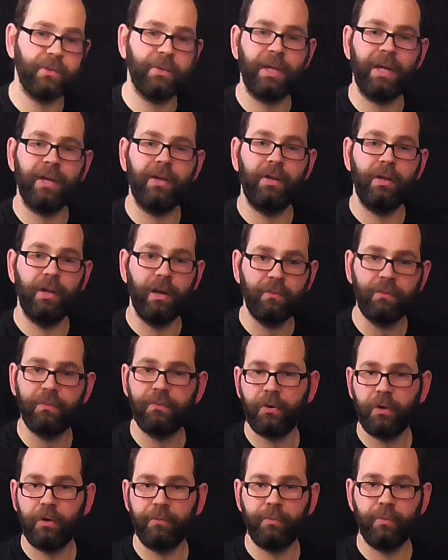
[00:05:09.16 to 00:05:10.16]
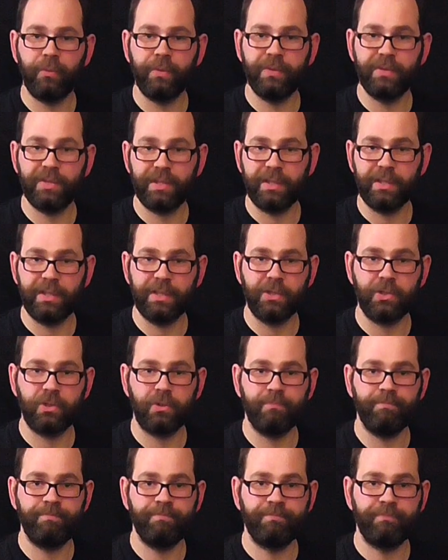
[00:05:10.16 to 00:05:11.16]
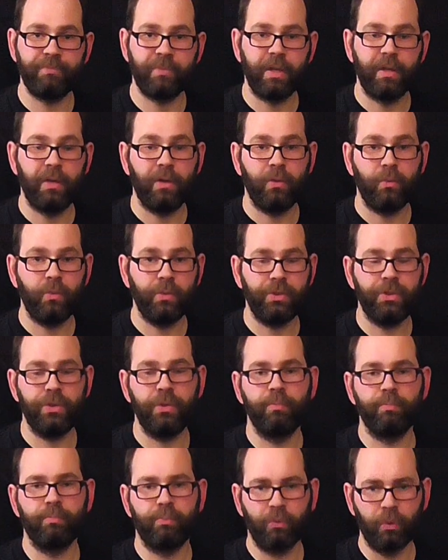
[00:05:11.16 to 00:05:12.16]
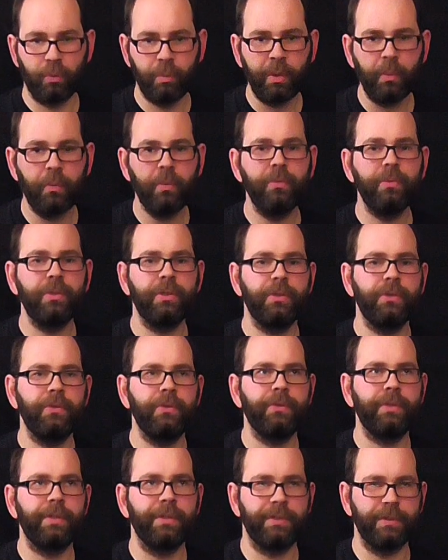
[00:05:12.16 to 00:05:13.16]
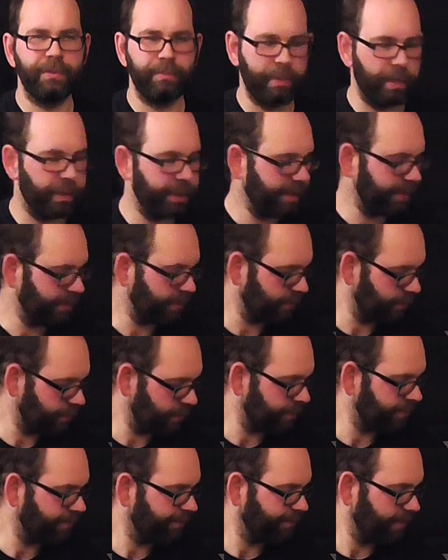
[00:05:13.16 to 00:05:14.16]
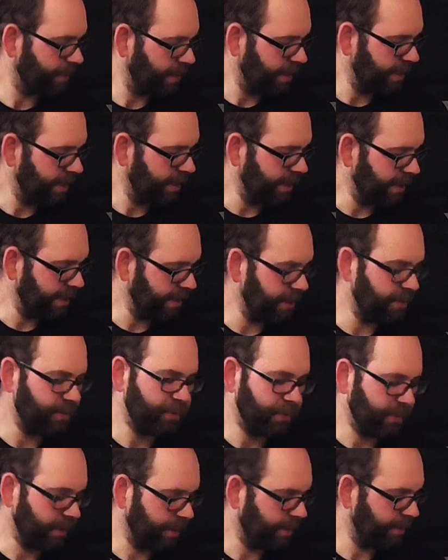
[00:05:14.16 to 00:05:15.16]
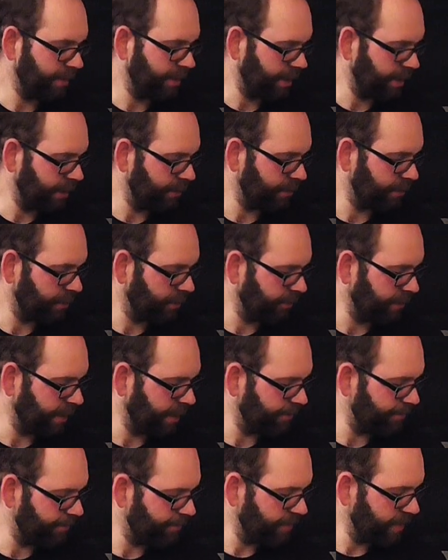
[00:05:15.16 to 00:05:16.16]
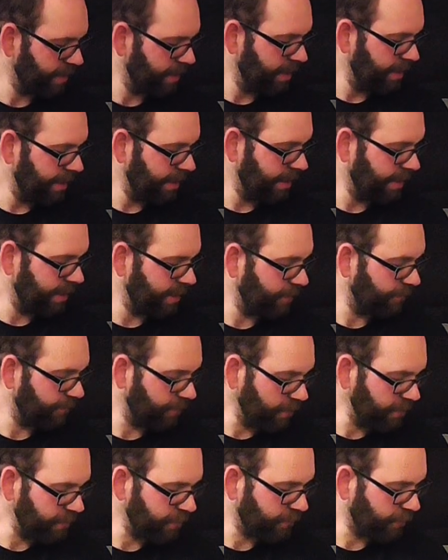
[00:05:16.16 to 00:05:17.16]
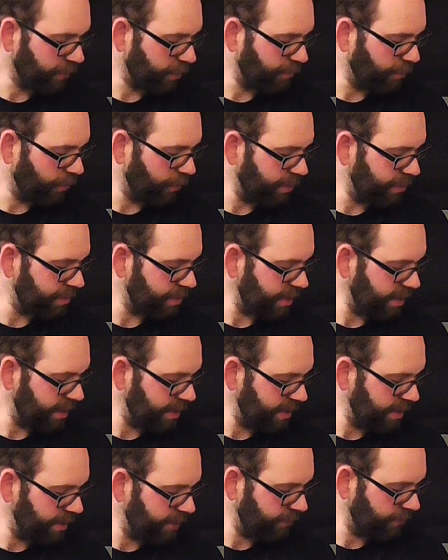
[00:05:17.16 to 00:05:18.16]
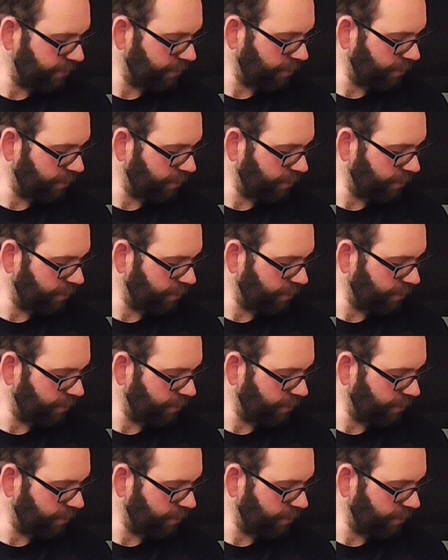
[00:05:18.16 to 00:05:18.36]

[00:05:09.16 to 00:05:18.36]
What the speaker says: you get another 5 points in addition, which you probably will do because it's Blood Angels, and they do like a bit of close combat. And a further 5 points if